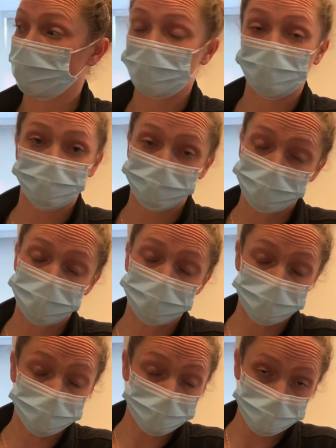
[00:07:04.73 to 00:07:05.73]
That woman just
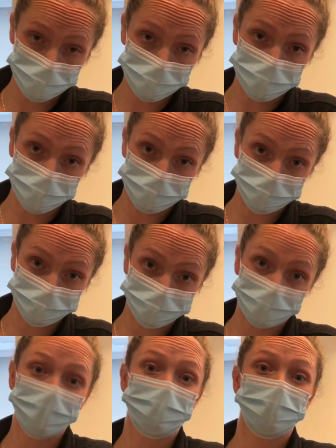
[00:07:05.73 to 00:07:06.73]
took my picture
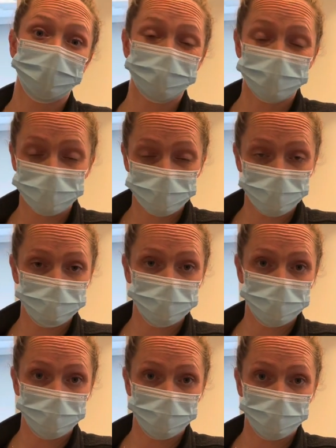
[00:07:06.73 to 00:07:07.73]
because I came in
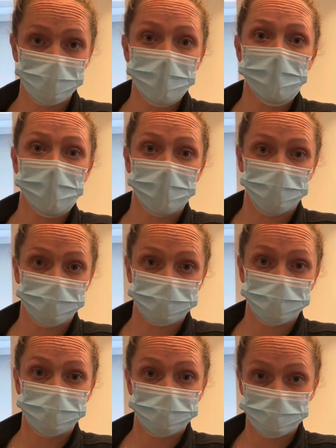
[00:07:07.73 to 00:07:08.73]
here
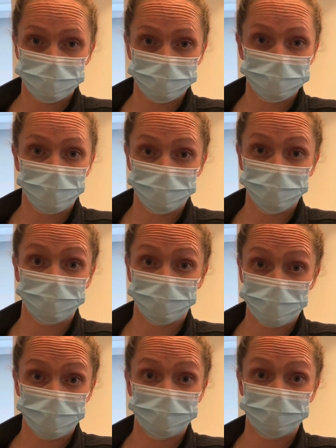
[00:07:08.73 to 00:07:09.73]
asking to see public
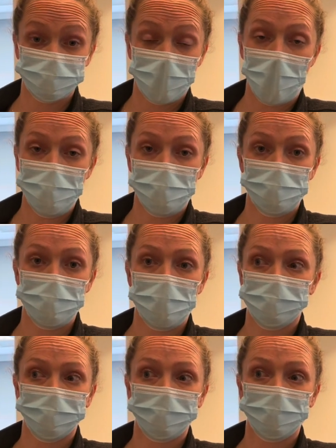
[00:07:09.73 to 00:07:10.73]
records.
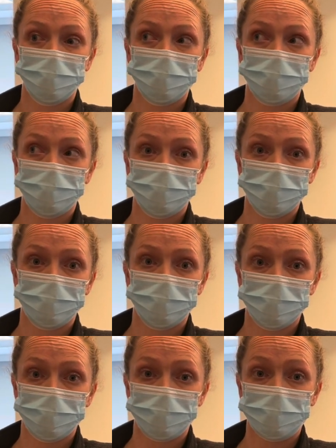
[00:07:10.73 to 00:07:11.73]
Do you know
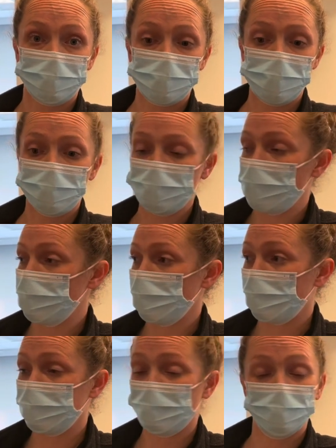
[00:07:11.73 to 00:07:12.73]
her name? No
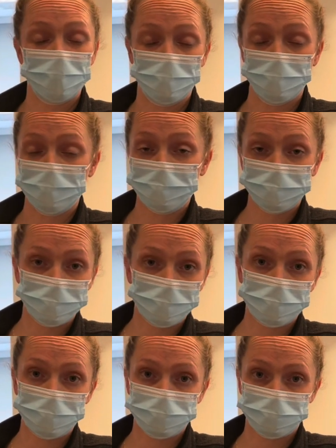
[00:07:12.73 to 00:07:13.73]
idea who that was.
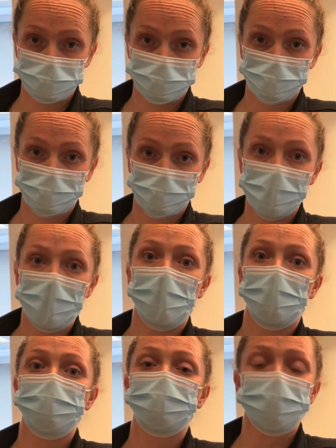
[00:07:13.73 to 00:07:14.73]
Josephine Kerr.
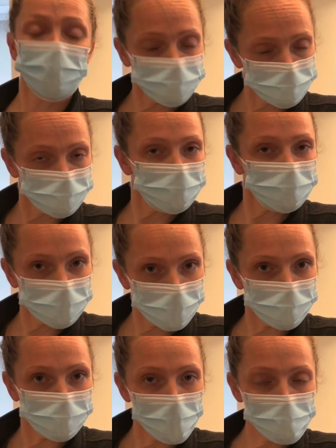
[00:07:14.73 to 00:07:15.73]
Josephine
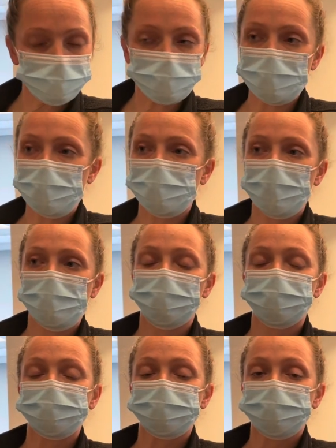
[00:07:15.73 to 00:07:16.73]
Kerr. She's the
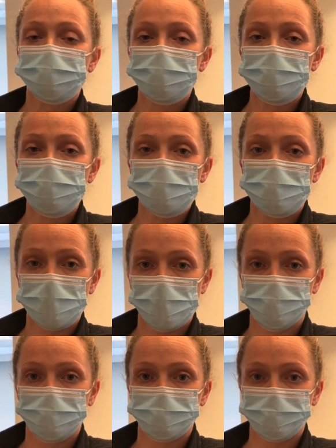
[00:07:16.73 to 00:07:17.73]
assistant for
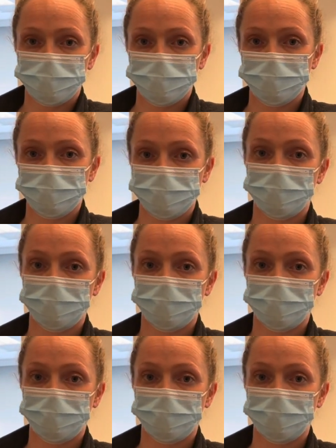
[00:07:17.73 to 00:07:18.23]
Catherine Gallagher.